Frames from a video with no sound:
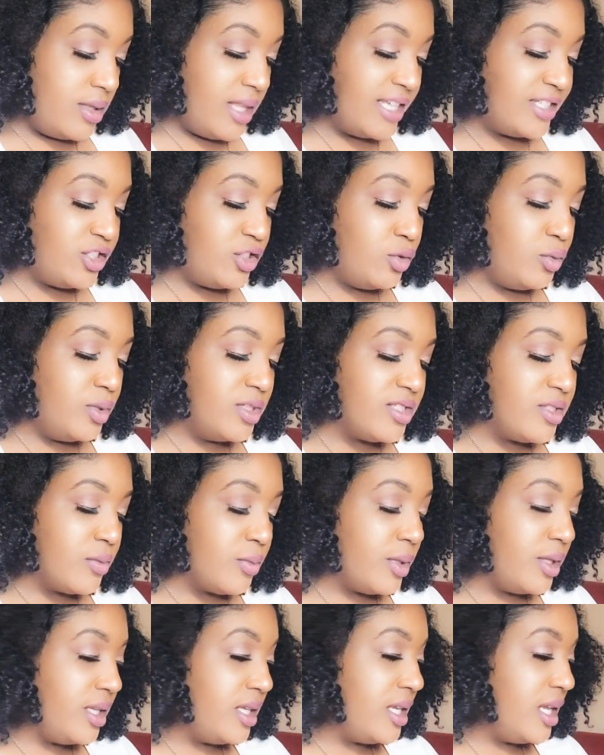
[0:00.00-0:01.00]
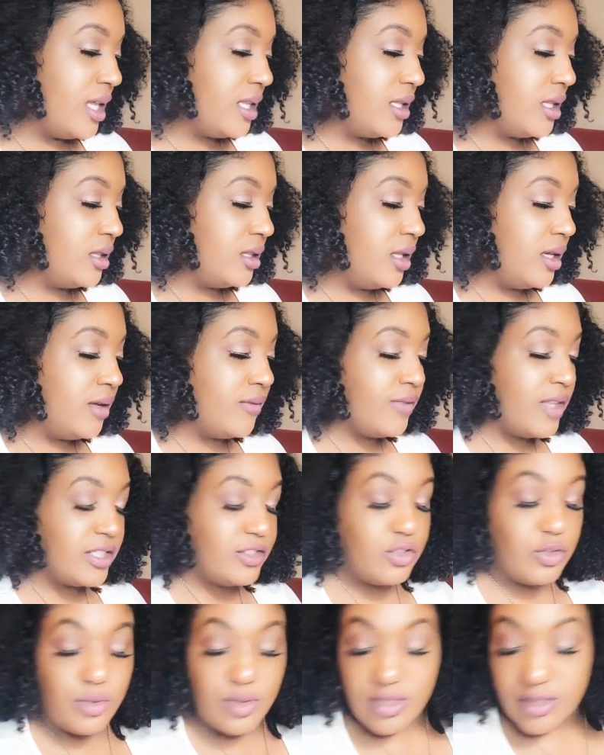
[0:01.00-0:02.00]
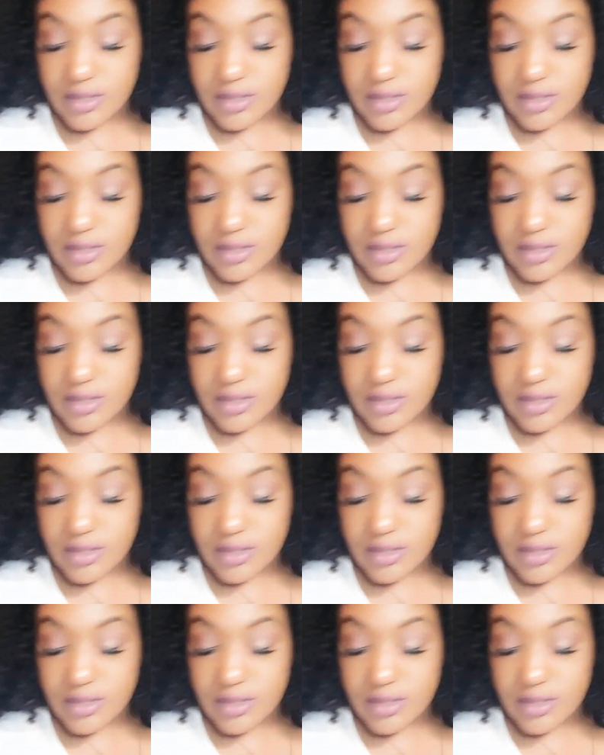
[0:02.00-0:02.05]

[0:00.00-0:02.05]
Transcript: That you wasn't really getting the love that you